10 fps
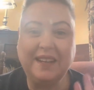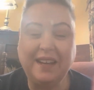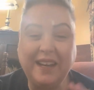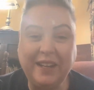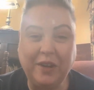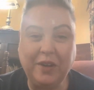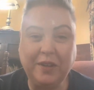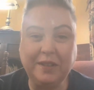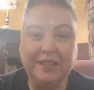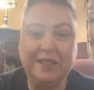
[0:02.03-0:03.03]
Hi
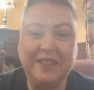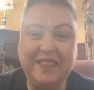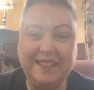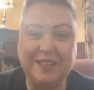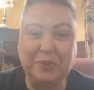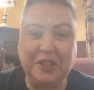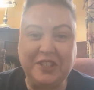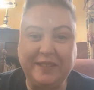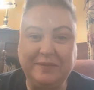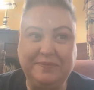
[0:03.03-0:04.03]
all, this is
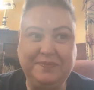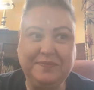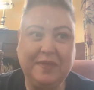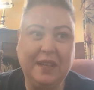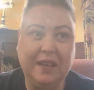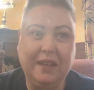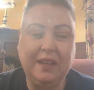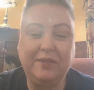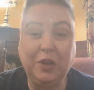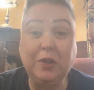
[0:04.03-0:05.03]
Bridget.
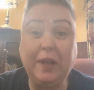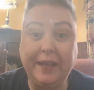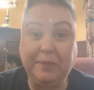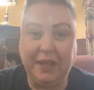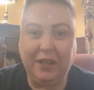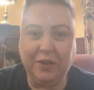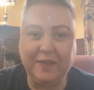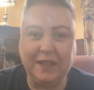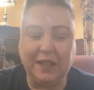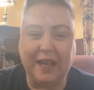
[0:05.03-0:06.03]
If you're like me, you're
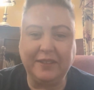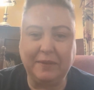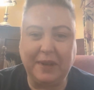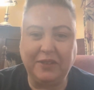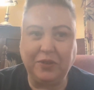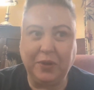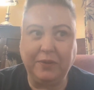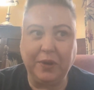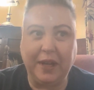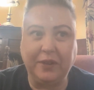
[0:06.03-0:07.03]
in the last semester of
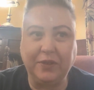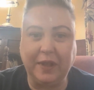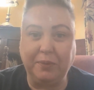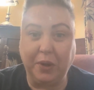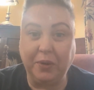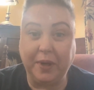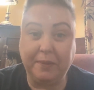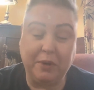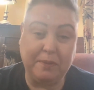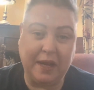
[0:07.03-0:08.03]
your counseling
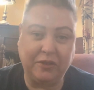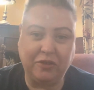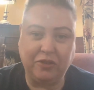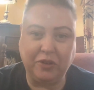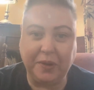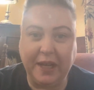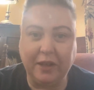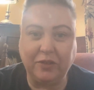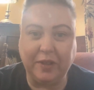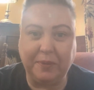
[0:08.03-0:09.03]
program, your master's degree
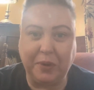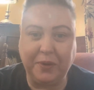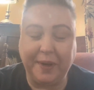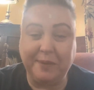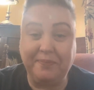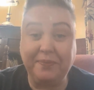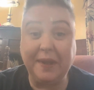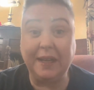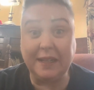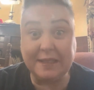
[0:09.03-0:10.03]
counseling program,
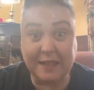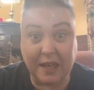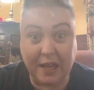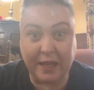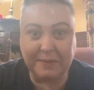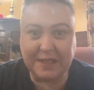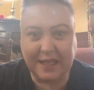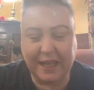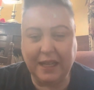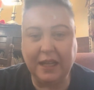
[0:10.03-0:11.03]
and it's time to
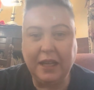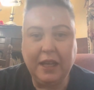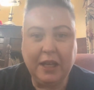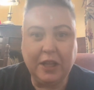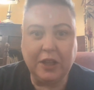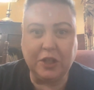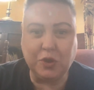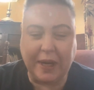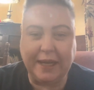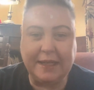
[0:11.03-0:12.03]
take the
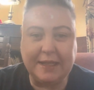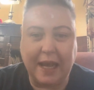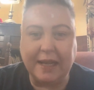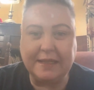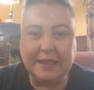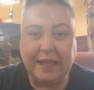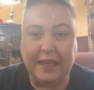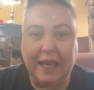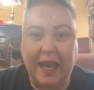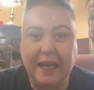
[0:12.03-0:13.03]
dreaded tests,
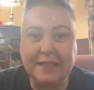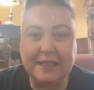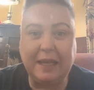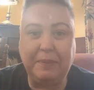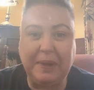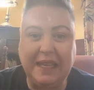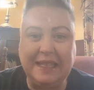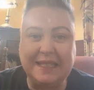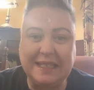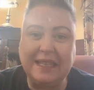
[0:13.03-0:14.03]
the
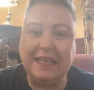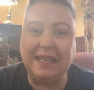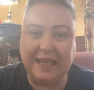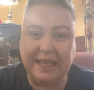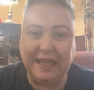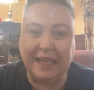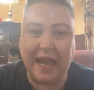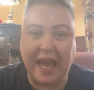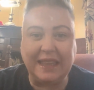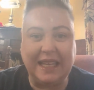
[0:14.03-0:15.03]
CPCE
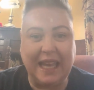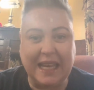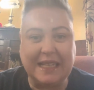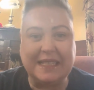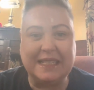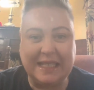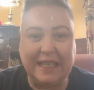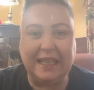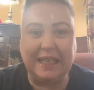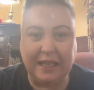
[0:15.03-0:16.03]
and the
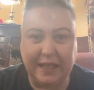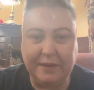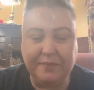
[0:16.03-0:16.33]
NCE.